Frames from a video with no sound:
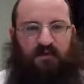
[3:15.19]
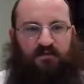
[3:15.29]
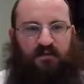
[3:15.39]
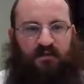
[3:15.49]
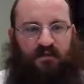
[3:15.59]

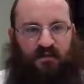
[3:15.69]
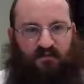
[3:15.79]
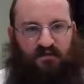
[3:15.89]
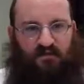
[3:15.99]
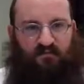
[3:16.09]
that
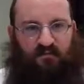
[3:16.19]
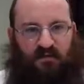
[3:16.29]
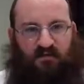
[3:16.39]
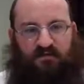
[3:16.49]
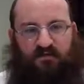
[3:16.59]
connects the
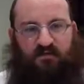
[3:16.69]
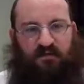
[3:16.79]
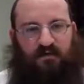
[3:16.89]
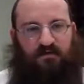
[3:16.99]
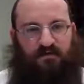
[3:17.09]
brain
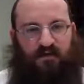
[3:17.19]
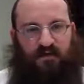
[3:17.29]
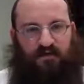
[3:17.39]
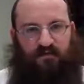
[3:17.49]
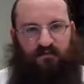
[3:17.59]

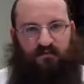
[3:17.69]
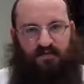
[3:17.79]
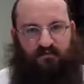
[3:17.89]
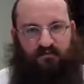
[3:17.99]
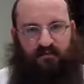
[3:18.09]
with the
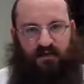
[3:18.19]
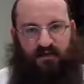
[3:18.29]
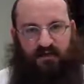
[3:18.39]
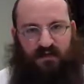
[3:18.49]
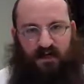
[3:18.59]
rest of the
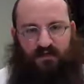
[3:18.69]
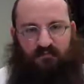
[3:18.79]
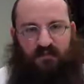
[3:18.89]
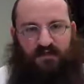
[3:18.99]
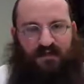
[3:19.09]
body, and
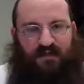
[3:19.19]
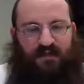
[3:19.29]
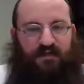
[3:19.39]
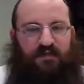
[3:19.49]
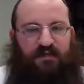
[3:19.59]
maybe